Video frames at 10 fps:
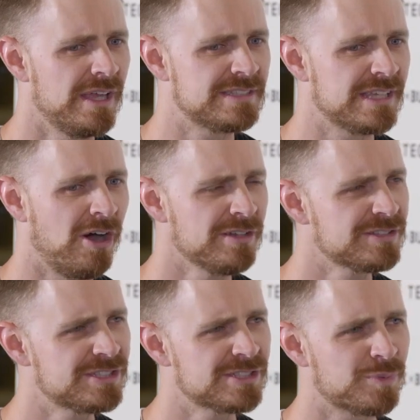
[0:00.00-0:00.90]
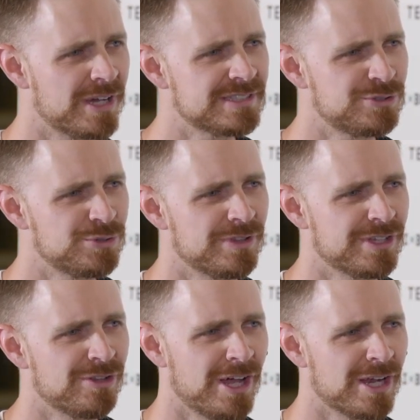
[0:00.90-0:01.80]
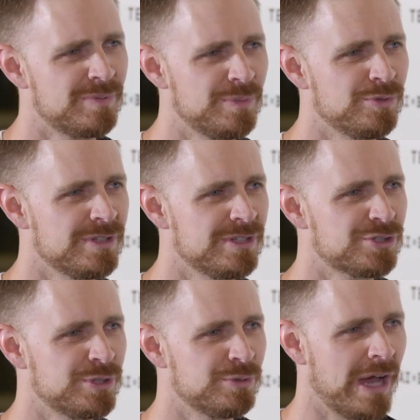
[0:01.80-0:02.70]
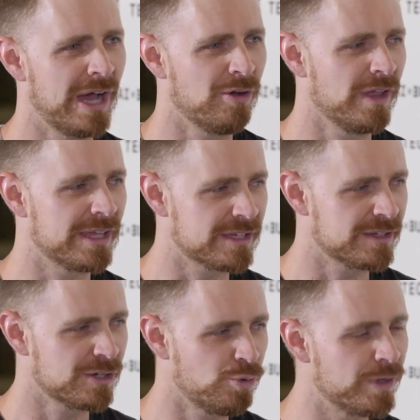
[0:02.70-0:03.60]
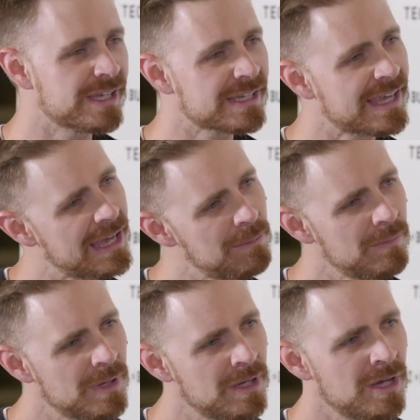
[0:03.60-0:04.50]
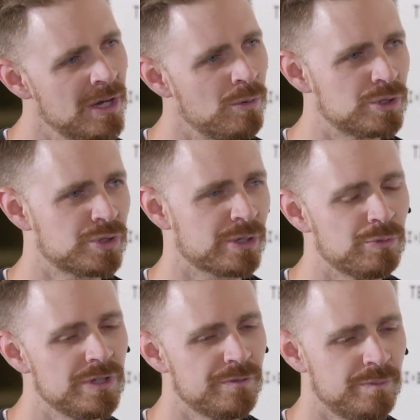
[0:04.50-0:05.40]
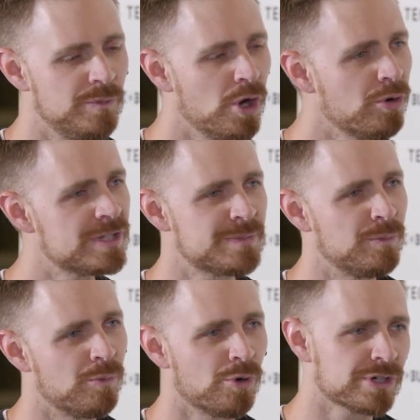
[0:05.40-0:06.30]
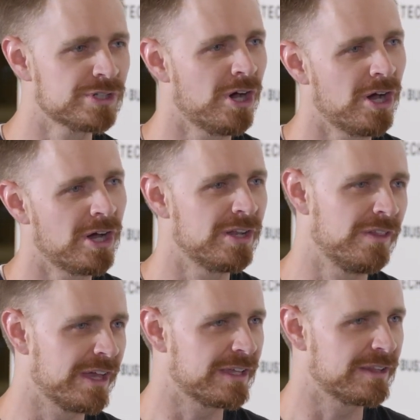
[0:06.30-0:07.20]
it's honestly surprising to I think a lot of people in the industry how like quick it came, which like we've known it's been worked on and